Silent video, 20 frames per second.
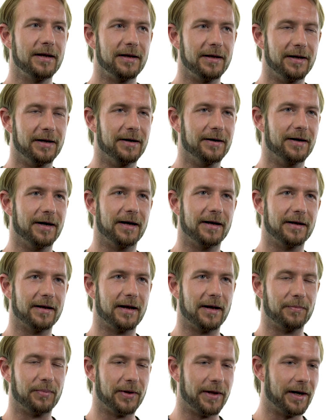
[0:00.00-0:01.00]
You know, I,
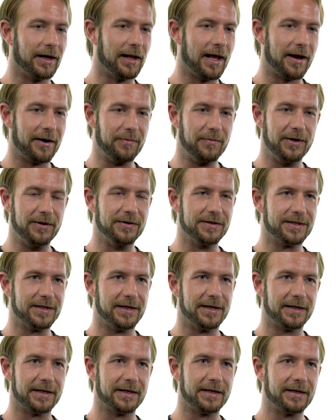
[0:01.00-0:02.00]
I played a lot of
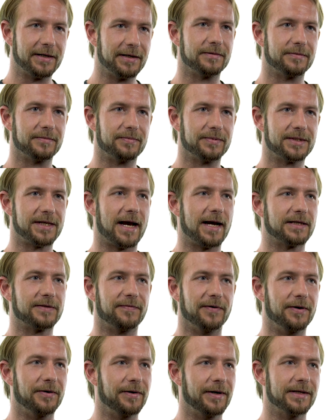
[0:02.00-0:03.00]
music
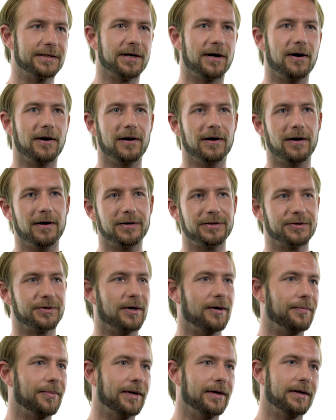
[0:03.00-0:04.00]
saxophone, guitar,
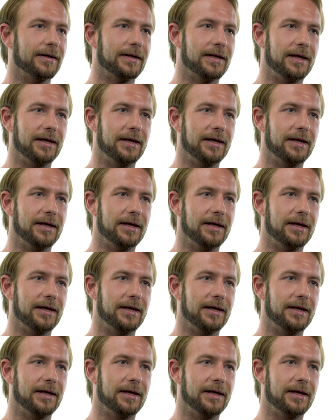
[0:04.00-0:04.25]
trumpet,